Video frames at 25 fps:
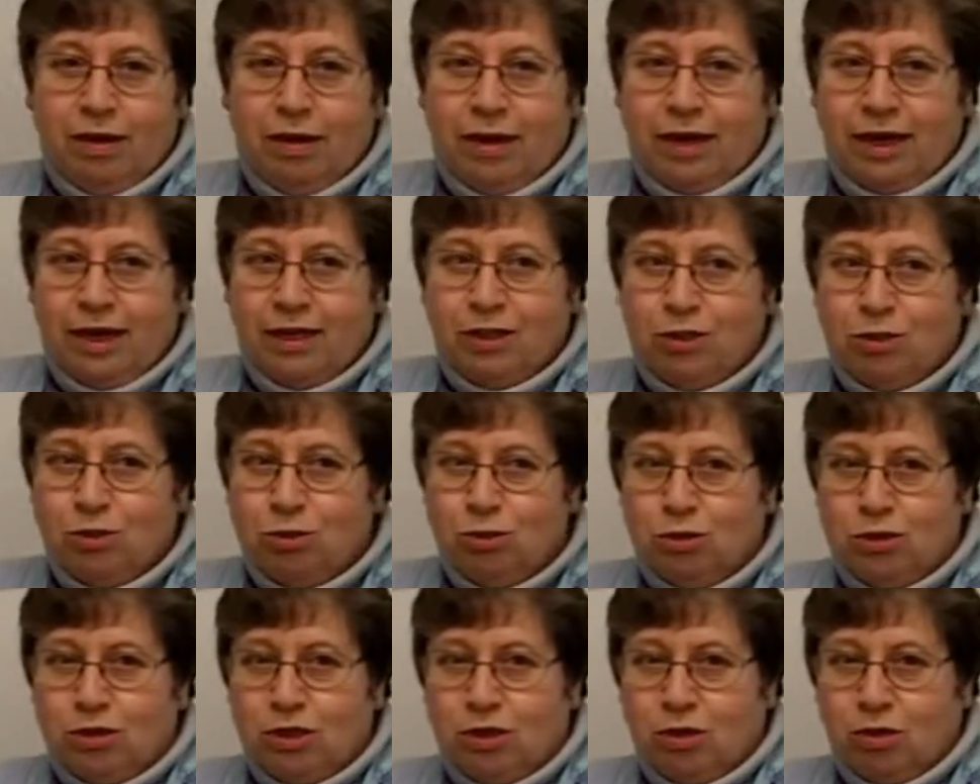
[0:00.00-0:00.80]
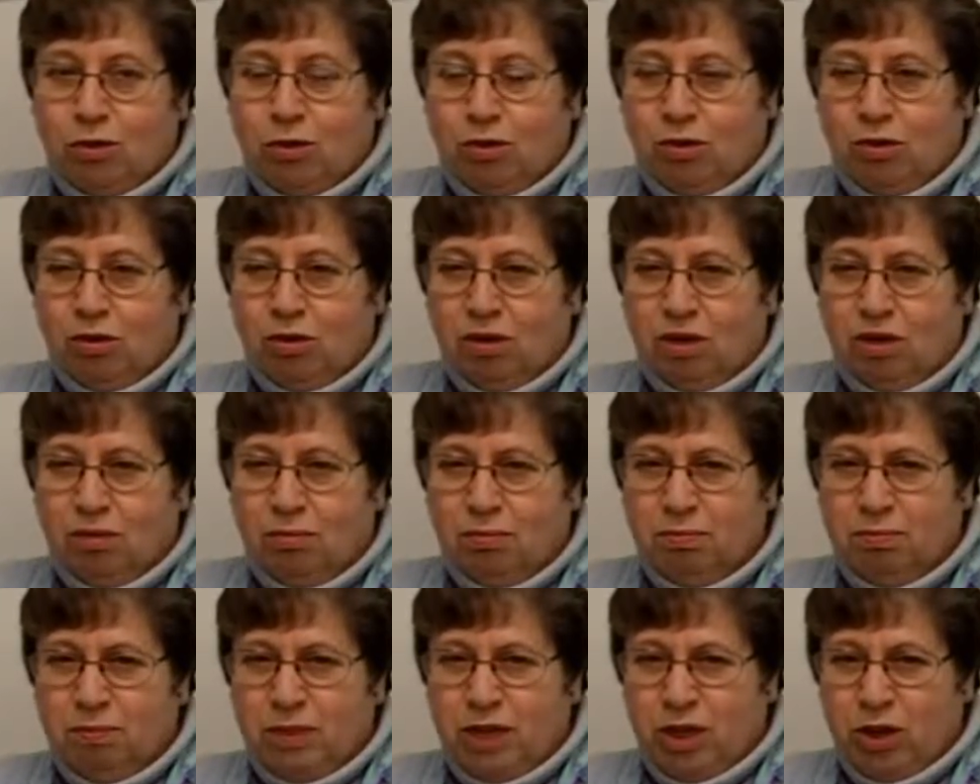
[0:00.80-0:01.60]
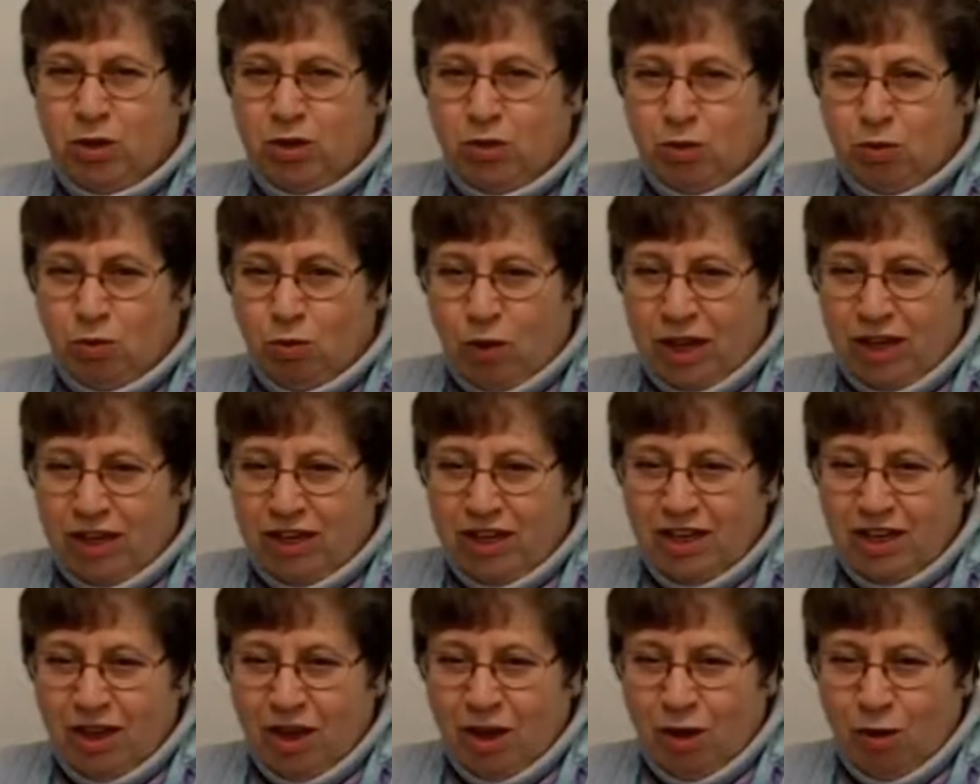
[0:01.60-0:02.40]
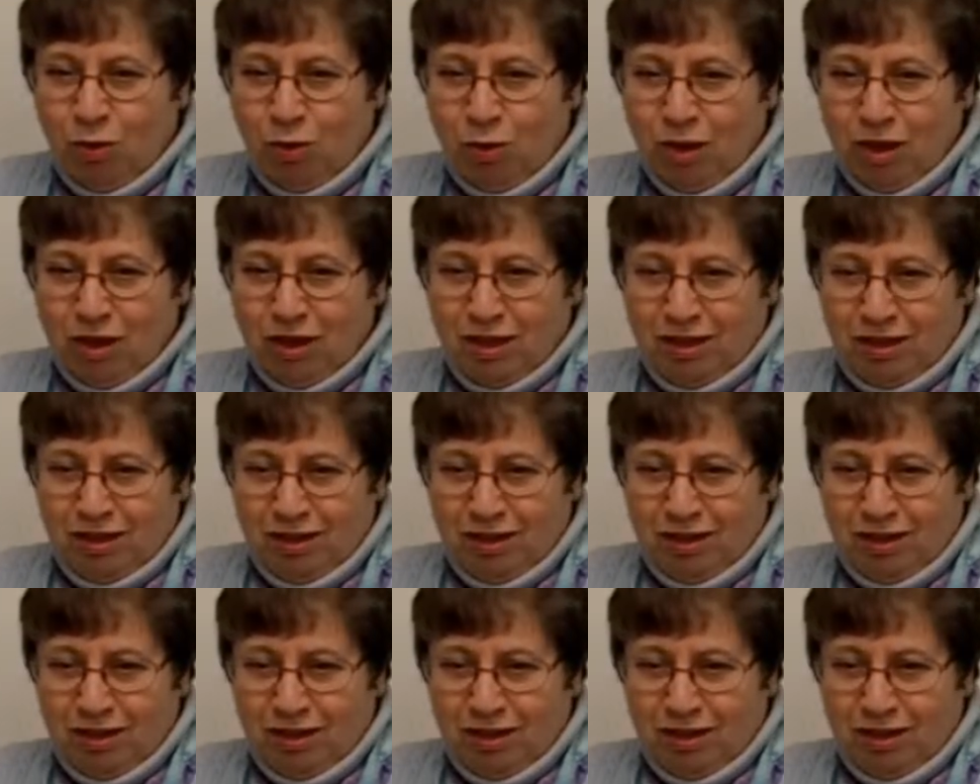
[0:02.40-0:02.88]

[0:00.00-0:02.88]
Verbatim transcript: And I just looked at her, Be on the radio?